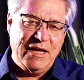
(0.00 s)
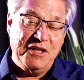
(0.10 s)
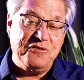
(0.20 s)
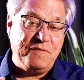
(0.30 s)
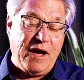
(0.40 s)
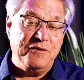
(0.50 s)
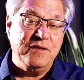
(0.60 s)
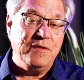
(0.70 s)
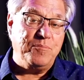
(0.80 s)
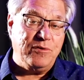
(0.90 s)
it's found
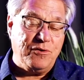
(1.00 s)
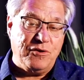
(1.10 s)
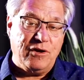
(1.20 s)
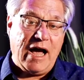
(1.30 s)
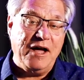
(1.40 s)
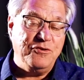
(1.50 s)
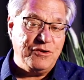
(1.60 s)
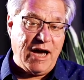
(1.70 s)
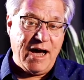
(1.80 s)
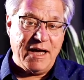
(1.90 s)
in the plural,
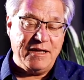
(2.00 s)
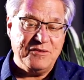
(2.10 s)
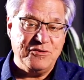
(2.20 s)
Adonai.